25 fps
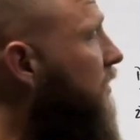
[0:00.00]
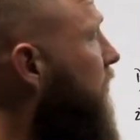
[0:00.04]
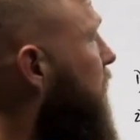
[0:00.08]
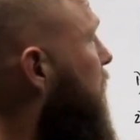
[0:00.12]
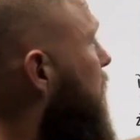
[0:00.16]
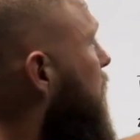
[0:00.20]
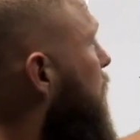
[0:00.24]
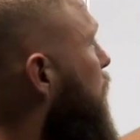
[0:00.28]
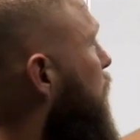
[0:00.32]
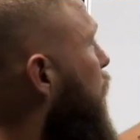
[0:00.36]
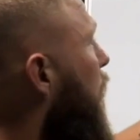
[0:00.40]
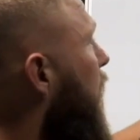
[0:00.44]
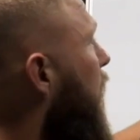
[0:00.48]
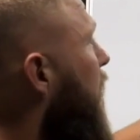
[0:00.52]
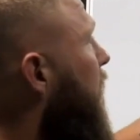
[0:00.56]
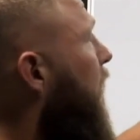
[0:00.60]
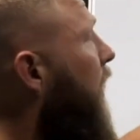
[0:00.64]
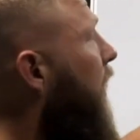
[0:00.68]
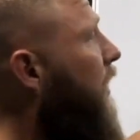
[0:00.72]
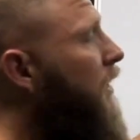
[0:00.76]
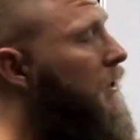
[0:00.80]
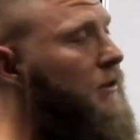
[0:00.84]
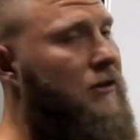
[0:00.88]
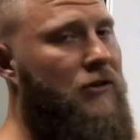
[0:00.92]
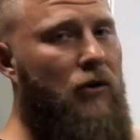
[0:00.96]
is
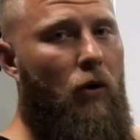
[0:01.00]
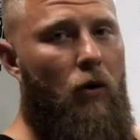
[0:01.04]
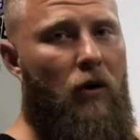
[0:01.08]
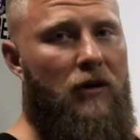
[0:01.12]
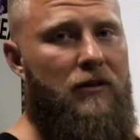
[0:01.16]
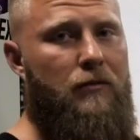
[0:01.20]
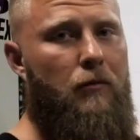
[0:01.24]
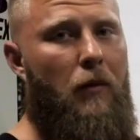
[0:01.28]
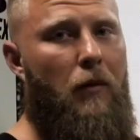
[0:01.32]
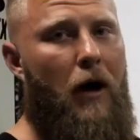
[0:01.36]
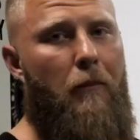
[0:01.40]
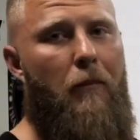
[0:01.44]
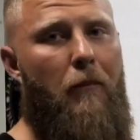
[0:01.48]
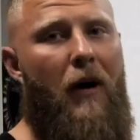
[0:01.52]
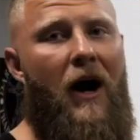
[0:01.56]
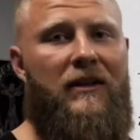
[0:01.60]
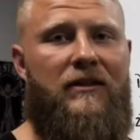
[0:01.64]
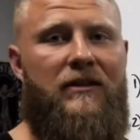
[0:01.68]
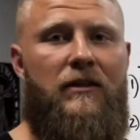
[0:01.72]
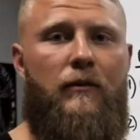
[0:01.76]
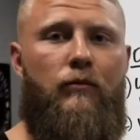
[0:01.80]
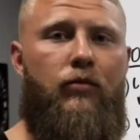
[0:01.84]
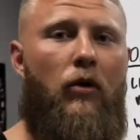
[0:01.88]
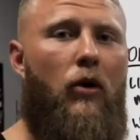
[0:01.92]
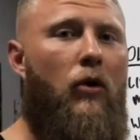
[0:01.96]
predicated towards my
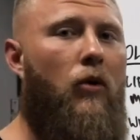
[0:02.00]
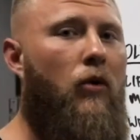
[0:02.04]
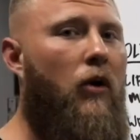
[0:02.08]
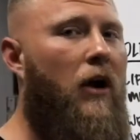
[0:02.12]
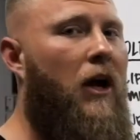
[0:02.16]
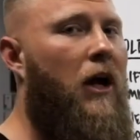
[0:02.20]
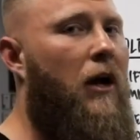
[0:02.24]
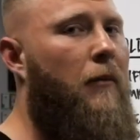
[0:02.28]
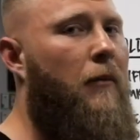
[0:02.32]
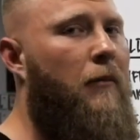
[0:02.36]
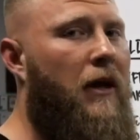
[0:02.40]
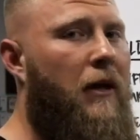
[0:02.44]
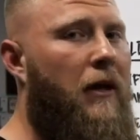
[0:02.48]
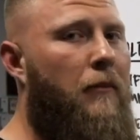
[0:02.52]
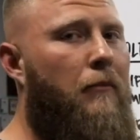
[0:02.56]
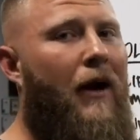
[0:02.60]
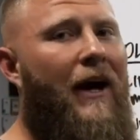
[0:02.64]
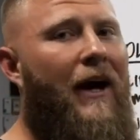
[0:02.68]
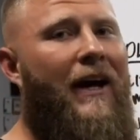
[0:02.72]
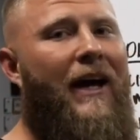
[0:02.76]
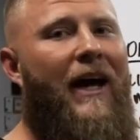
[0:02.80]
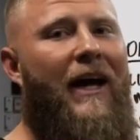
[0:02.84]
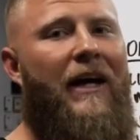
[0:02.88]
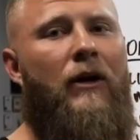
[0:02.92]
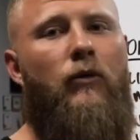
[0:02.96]
boxing program in
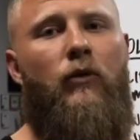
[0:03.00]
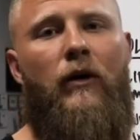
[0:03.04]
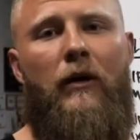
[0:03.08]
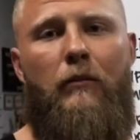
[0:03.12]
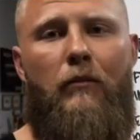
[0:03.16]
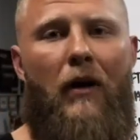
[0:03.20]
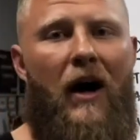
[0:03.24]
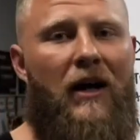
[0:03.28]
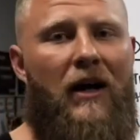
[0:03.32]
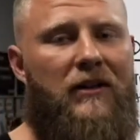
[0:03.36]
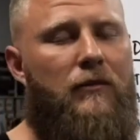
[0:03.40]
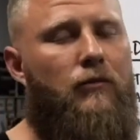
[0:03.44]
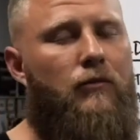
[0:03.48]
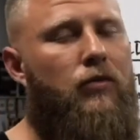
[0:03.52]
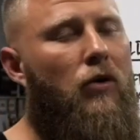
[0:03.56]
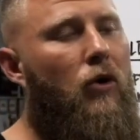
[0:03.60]
my 8-week boxing